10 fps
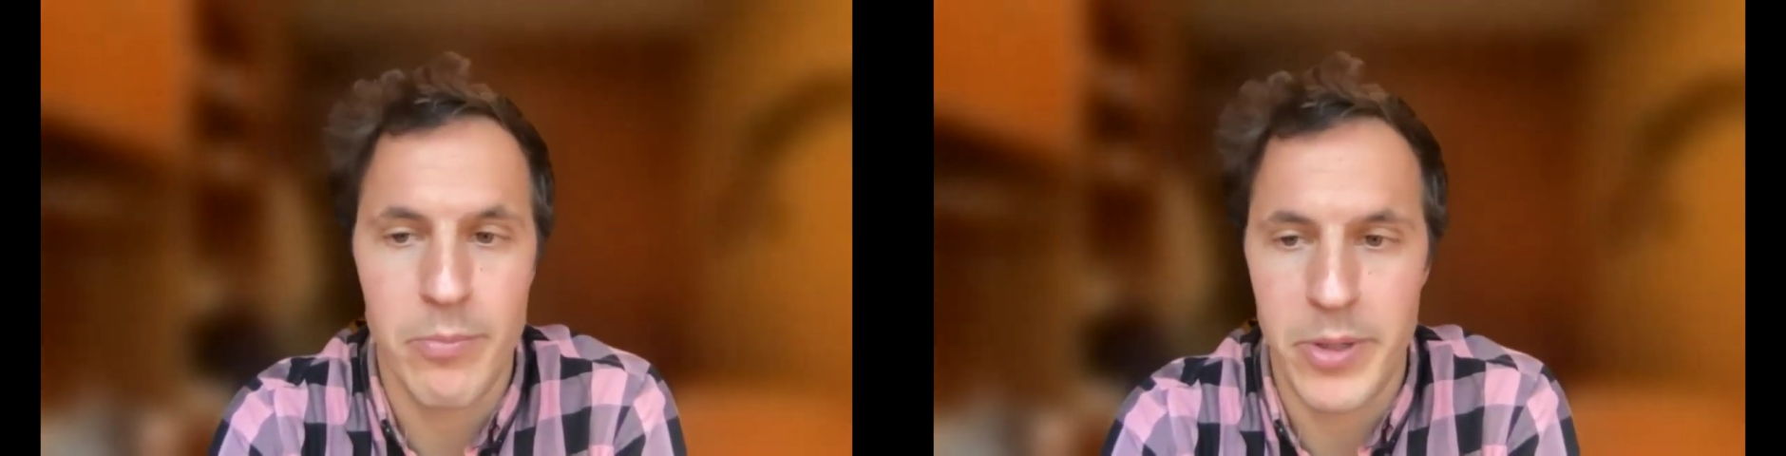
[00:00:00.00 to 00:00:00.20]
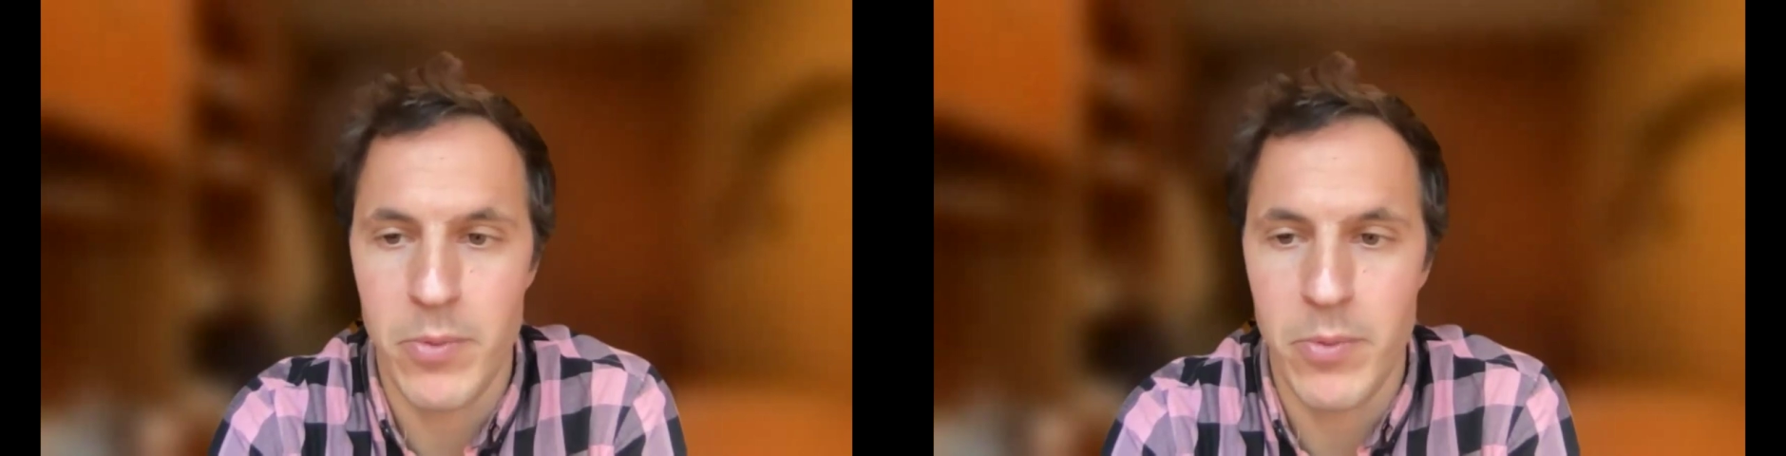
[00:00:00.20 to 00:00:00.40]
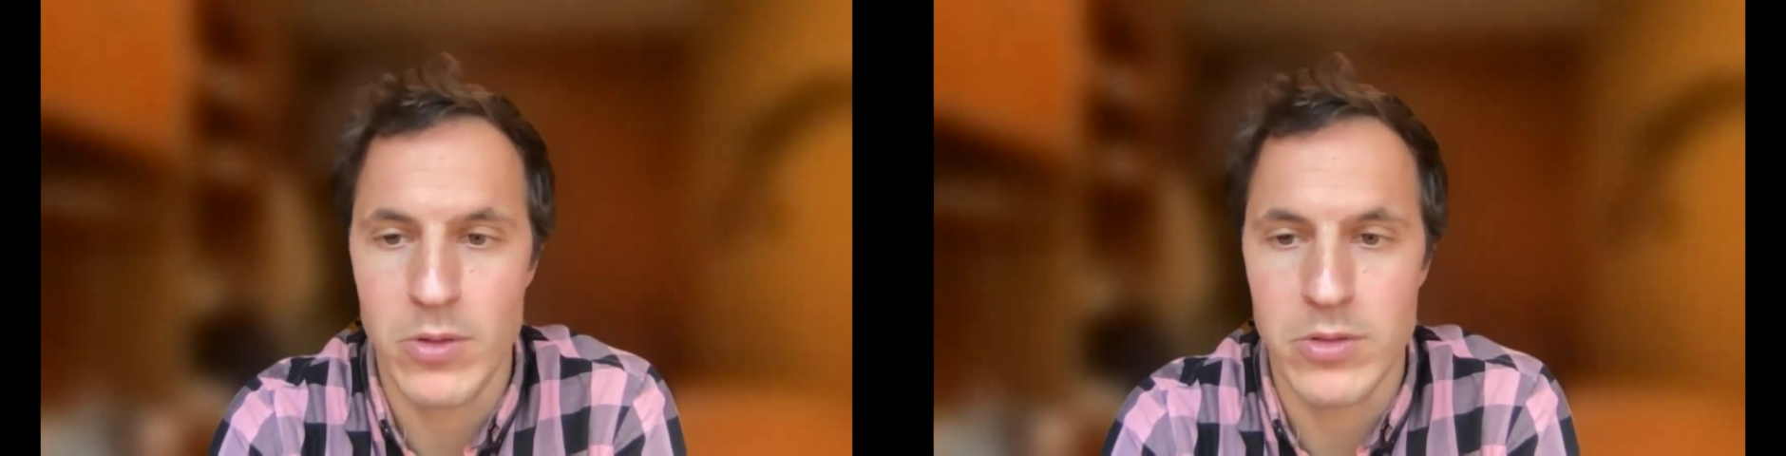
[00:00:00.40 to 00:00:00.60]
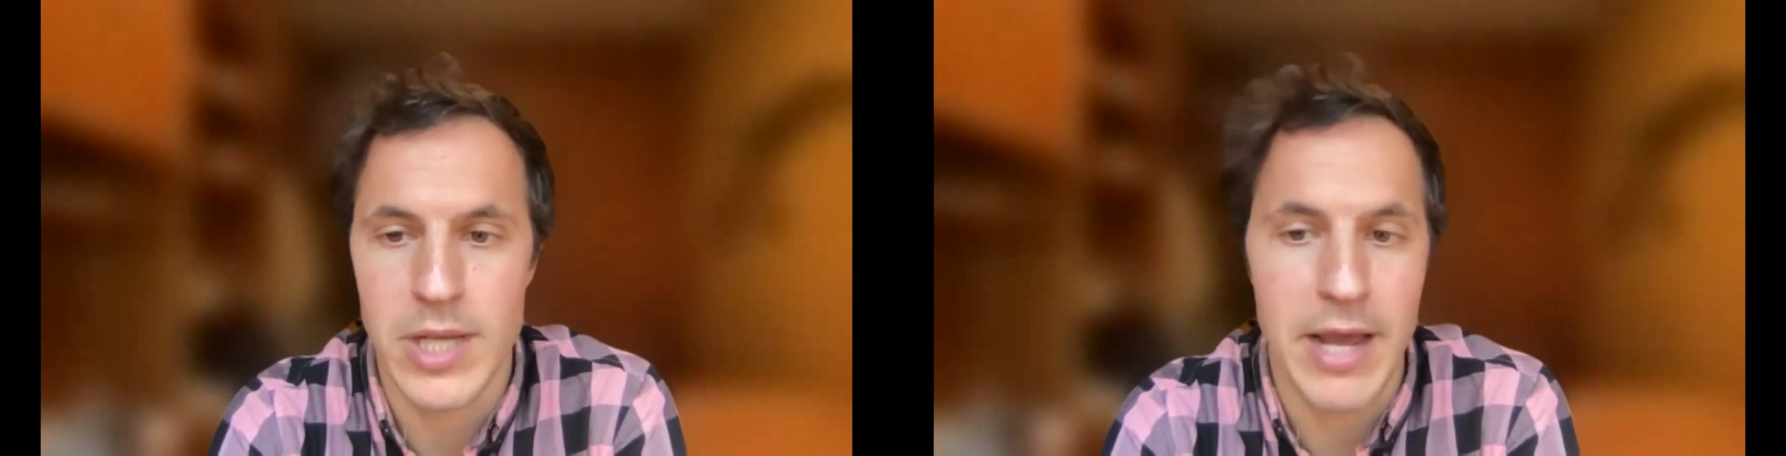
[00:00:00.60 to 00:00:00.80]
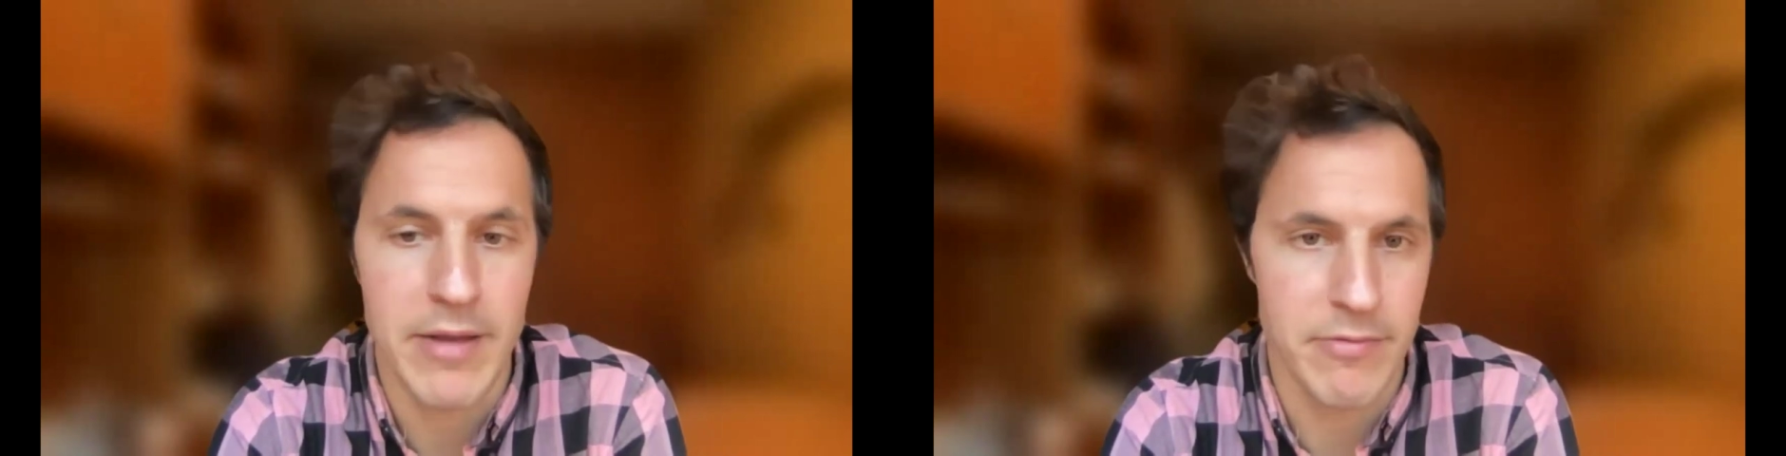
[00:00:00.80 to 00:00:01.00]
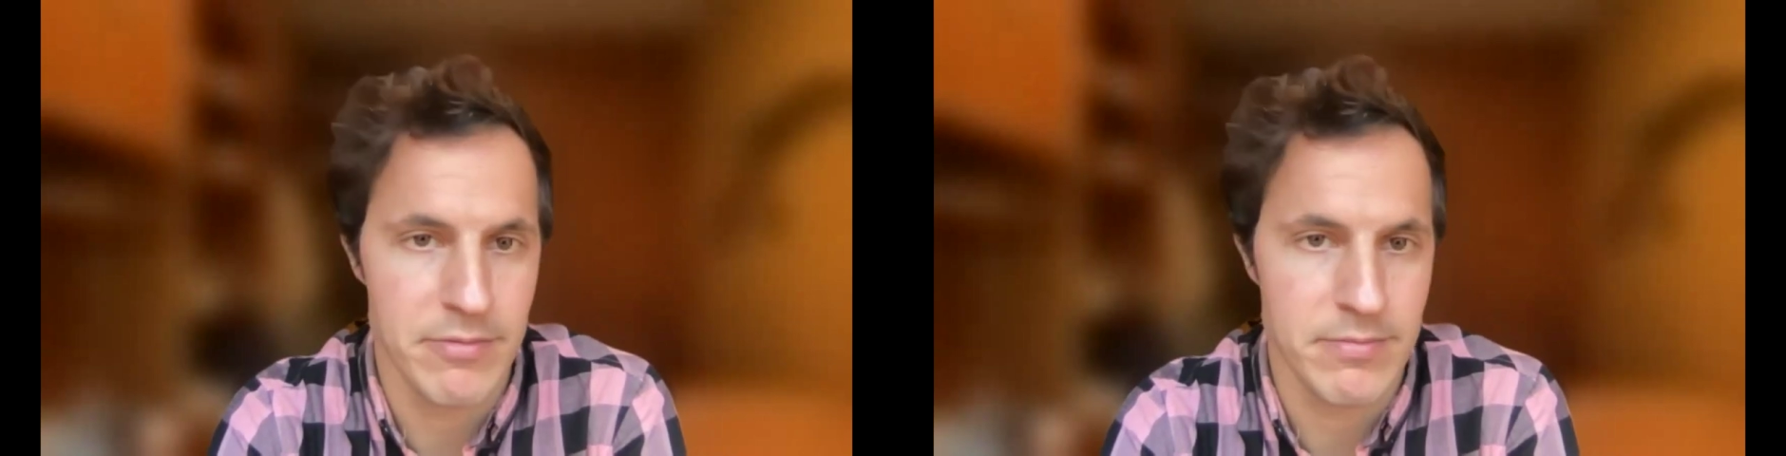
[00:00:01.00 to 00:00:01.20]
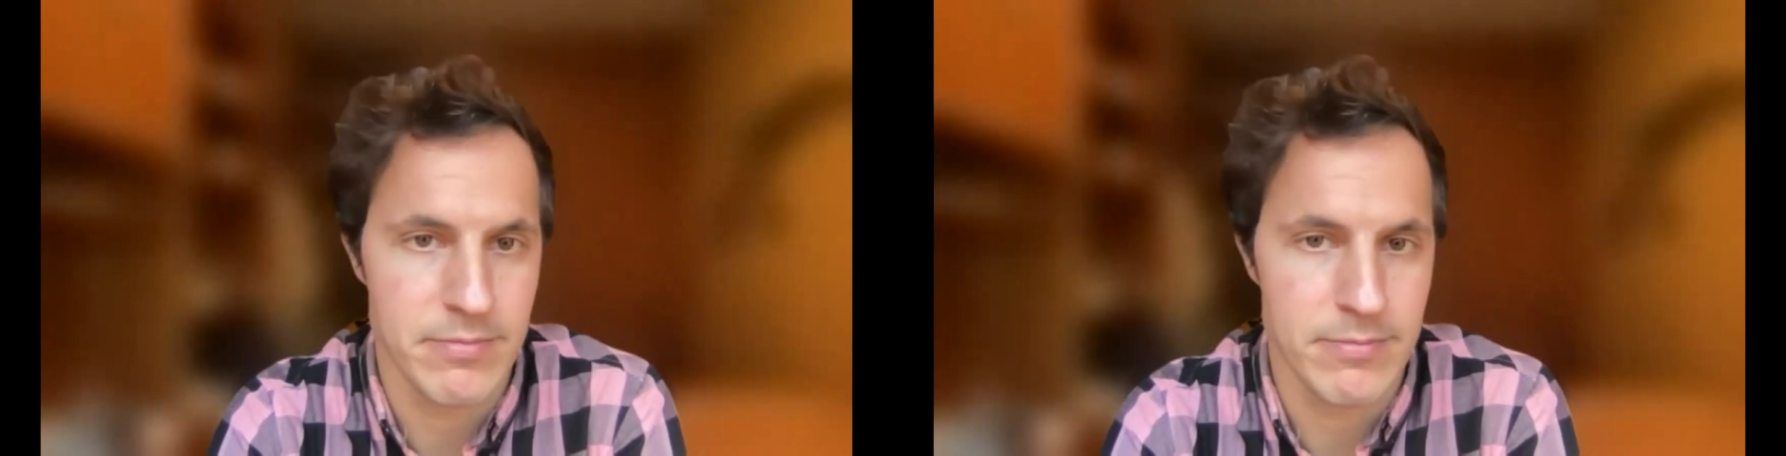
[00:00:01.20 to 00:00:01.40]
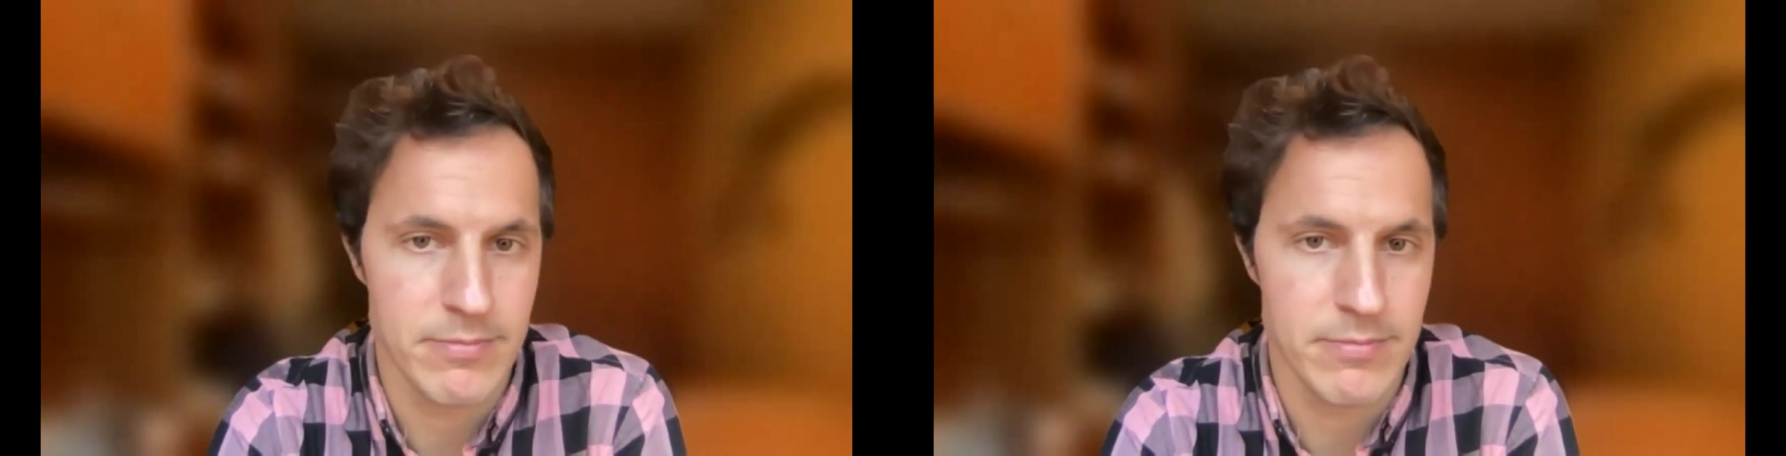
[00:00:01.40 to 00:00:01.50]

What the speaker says: people's life.